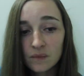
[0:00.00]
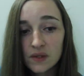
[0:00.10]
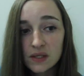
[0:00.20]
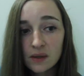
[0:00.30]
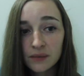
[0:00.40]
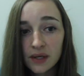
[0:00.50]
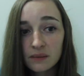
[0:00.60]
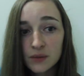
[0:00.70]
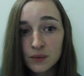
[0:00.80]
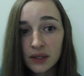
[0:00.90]

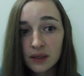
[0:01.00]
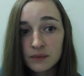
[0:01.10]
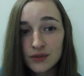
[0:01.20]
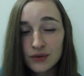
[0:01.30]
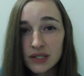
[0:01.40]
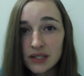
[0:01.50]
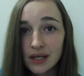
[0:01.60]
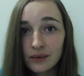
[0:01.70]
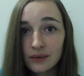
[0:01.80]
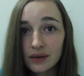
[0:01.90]
Sometimes when I'm stressed
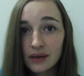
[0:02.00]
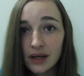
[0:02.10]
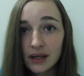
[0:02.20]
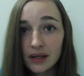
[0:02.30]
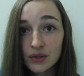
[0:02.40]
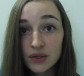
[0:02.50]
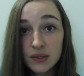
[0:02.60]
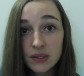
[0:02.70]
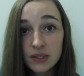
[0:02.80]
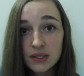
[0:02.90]
out, I can
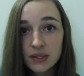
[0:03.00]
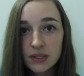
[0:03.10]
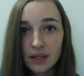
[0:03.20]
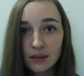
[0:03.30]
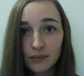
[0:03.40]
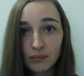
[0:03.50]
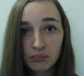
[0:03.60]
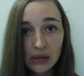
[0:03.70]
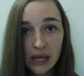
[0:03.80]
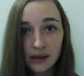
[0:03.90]
just sit
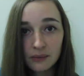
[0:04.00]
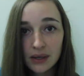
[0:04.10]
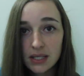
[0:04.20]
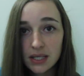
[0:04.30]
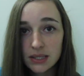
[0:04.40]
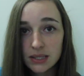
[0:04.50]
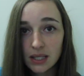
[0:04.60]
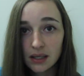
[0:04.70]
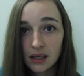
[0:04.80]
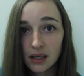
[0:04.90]
behind my desk